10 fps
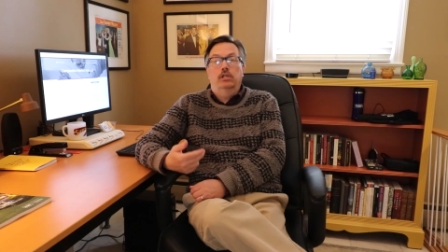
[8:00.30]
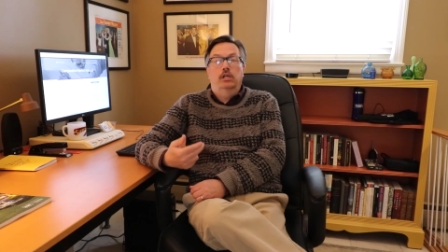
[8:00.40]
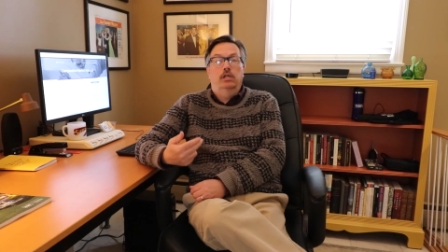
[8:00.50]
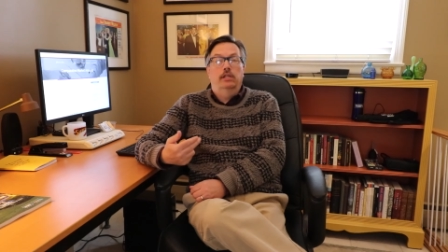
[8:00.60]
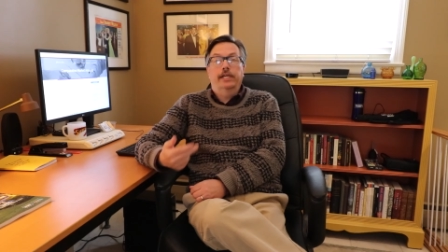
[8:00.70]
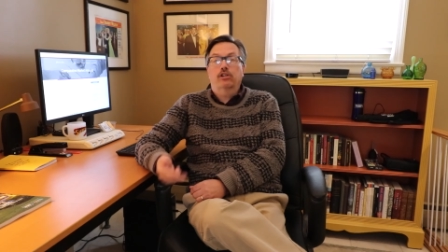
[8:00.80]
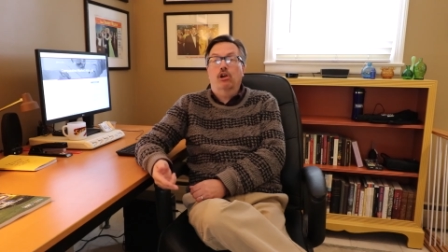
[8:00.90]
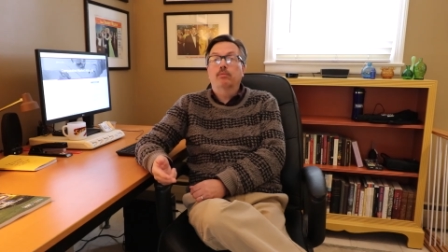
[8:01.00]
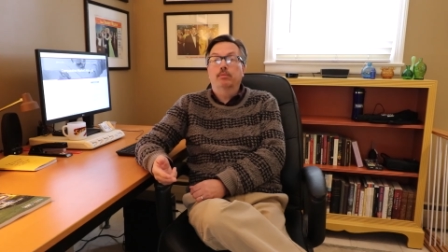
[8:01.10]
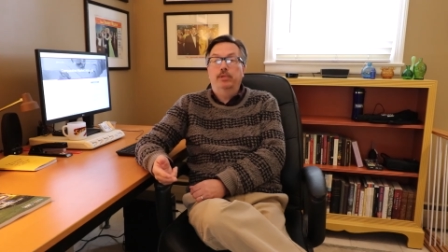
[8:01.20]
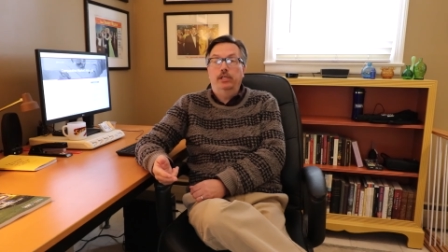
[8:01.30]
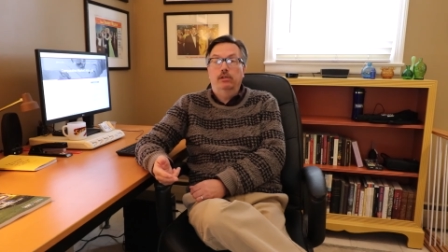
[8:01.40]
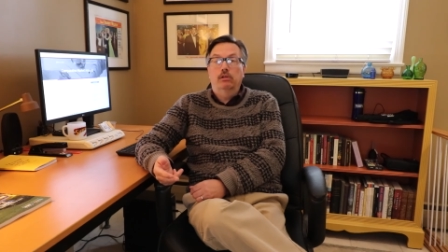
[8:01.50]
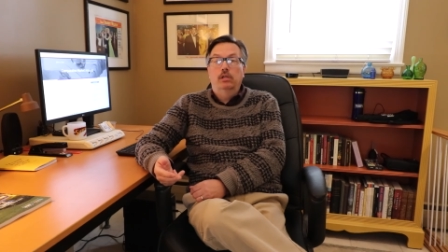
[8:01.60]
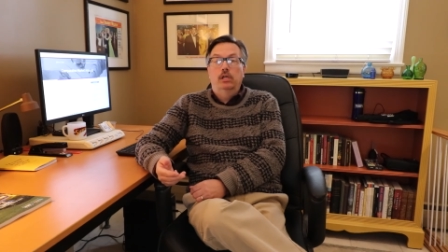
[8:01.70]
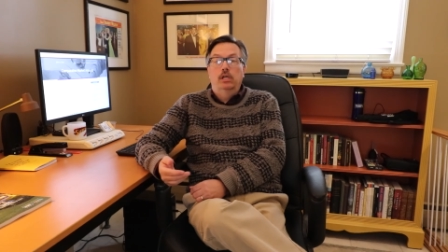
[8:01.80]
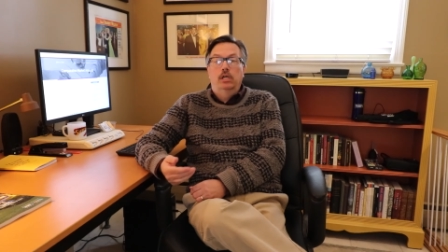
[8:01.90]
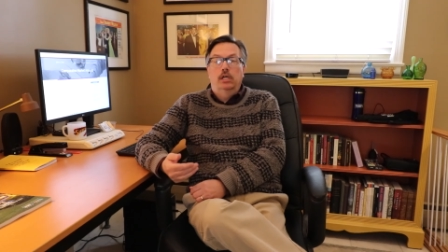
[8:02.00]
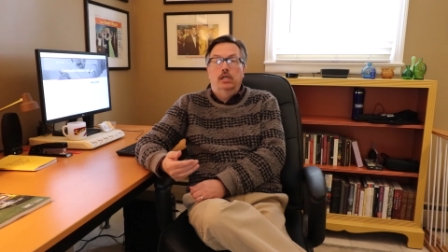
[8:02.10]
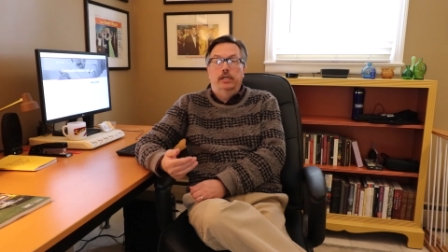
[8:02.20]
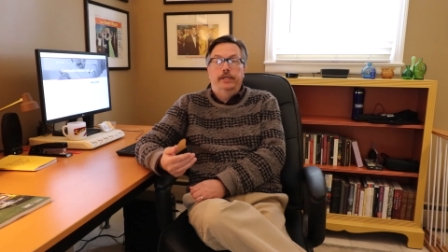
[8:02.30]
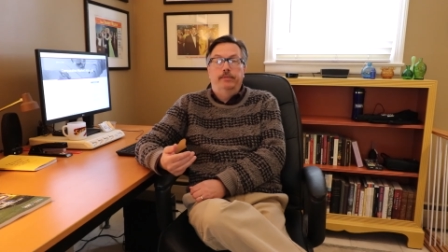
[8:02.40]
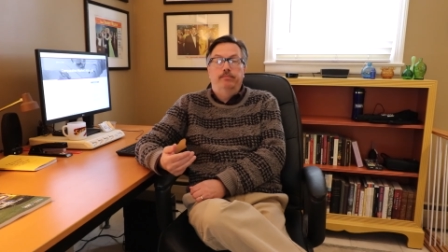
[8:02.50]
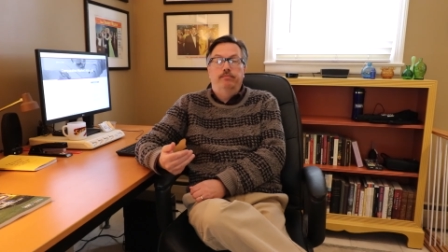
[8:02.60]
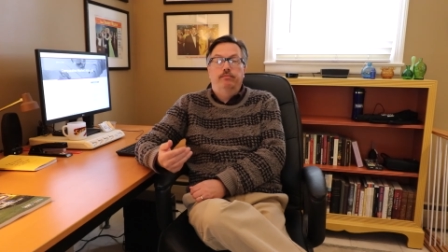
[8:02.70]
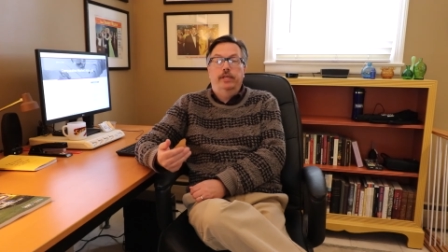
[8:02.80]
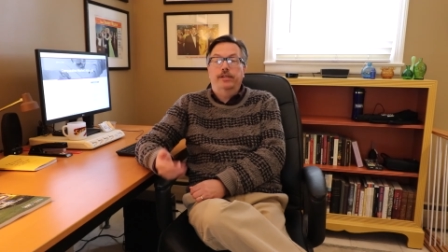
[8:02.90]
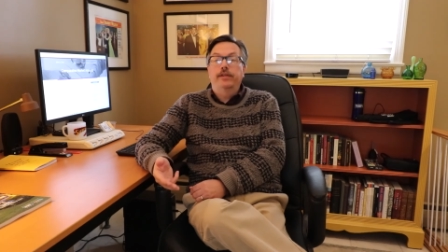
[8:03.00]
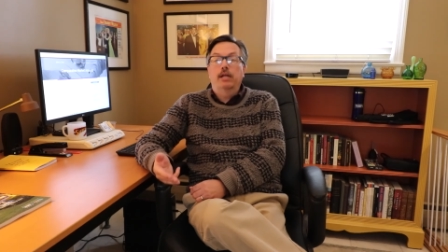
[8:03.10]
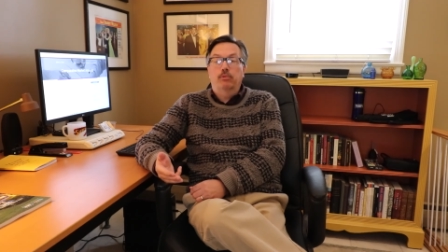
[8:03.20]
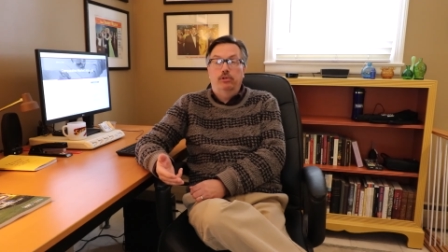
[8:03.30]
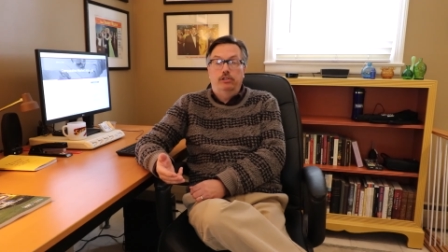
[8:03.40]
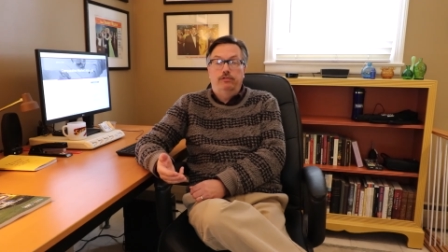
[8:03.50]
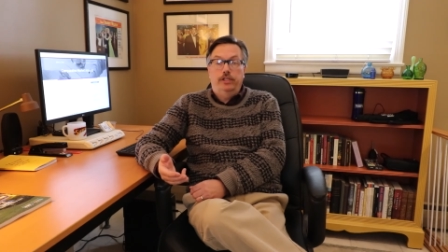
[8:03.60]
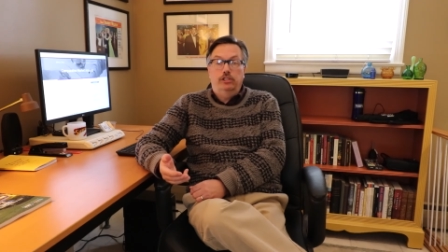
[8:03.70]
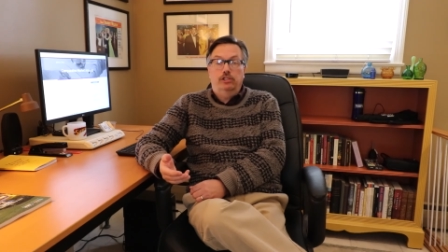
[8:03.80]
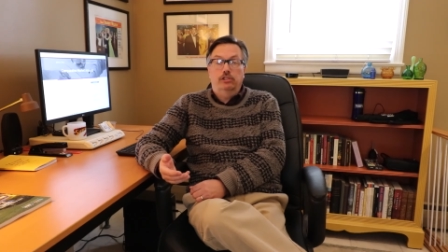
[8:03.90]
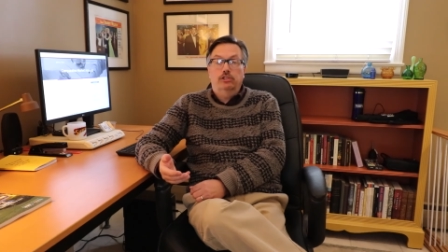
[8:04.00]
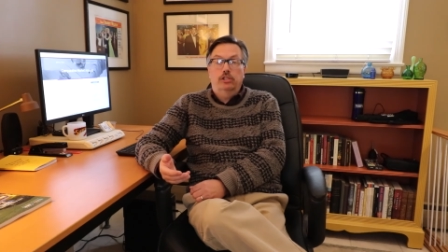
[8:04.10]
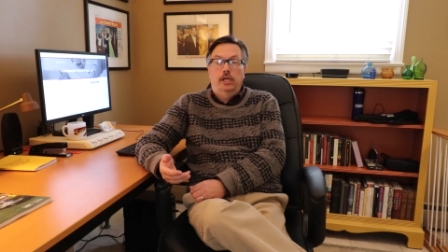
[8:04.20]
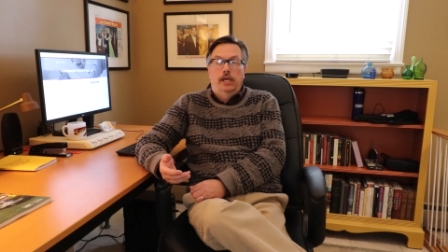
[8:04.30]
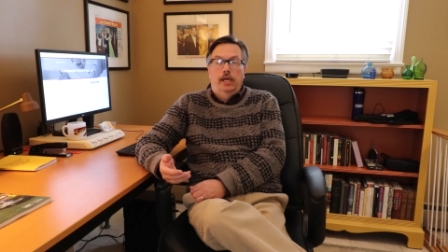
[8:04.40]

like curb appeal, like neighborhood features.